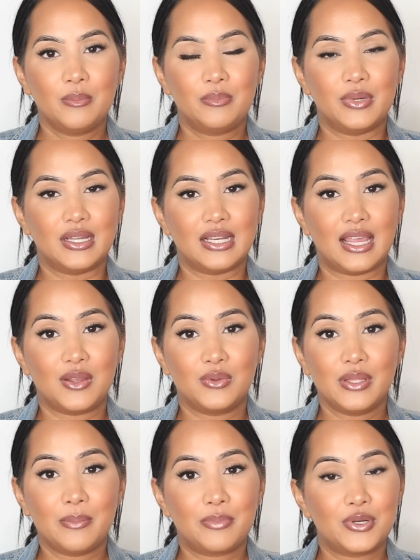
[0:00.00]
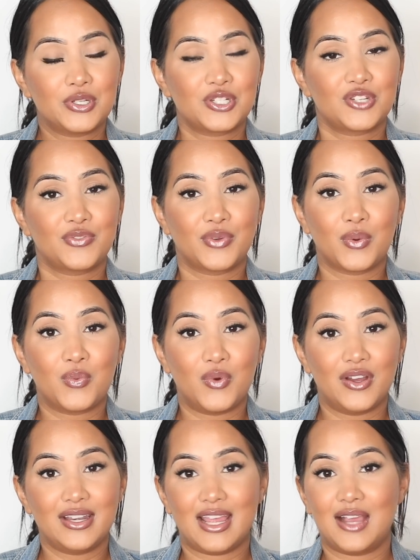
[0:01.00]
but I only pushed for
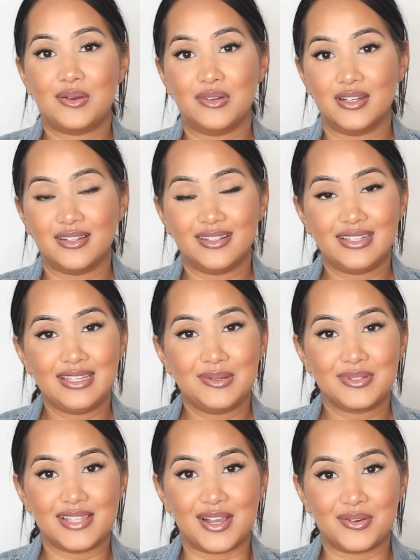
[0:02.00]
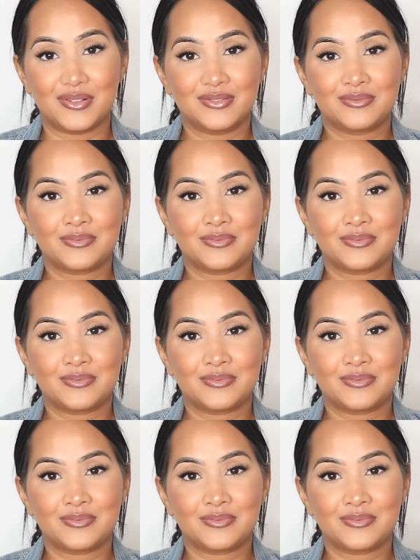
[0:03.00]
1 hour and he was out.